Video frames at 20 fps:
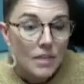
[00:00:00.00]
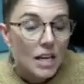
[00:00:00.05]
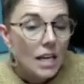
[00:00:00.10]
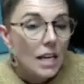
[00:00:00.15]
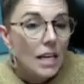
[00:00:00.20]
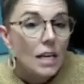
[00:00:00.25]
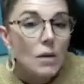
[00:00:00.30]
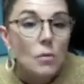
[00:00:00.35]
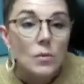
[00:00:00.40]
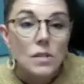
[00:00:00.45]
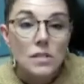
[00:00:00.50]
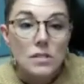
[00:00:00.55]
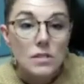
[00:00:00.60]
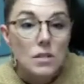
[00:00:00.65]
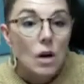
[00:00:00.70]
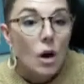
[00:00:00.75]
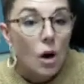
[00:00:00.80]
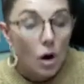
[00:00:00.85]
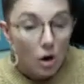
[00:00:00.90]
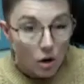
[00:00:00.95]
It was
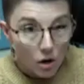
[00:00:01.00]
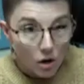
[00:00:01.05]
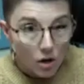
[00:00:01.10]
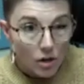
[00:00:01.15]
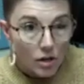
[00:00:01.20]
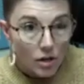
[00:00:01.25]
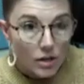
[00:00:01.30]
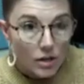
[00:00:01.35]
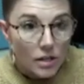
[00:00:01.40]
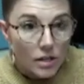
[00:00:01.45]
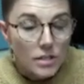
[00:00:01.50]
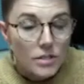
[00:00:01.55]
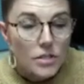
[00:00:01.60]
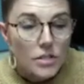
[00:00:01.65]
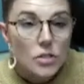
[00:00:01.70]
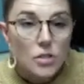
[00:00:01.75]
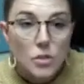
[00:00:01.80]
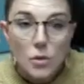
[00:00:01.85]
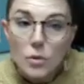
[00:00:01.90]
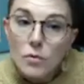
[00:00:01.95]
hard to
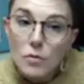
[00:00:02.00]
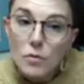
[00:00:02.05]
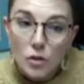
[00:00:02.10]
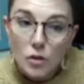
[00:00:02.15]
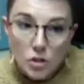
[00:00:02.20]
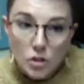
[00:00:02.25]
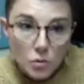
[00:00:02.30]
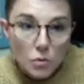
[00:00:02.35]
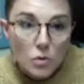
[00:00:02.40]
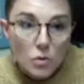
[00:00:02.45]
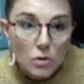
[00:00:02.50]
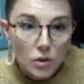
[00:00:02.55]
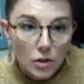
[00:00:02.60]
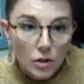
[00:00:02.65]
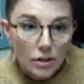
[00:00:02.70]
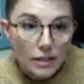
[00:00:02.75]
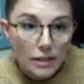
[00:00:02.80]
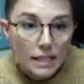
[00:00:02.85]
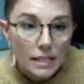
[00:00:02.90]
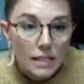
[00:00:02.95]
do virtual
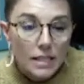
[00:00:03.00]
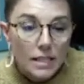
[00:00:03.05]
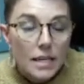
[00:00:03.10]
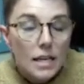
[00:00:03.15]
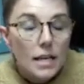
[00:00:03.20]
learning.